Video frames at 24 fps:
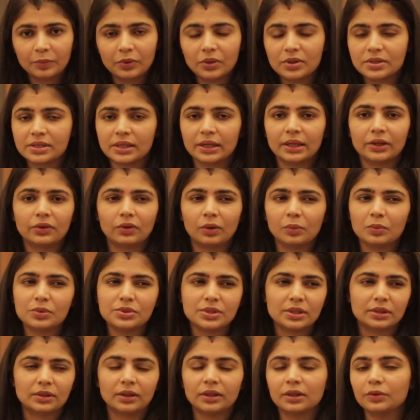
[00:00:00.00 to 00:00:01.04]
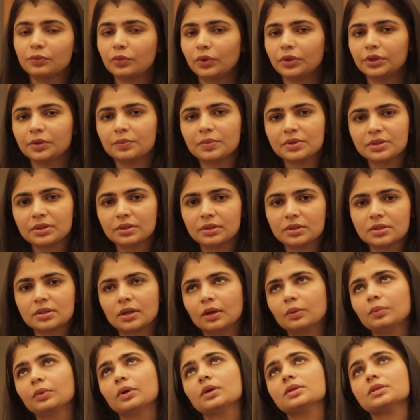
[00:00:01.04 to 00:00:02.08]
because I get almost a 30-40%
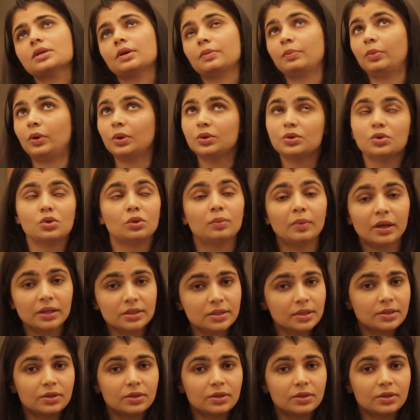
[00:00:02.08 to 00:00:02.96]
discount because I bought so much,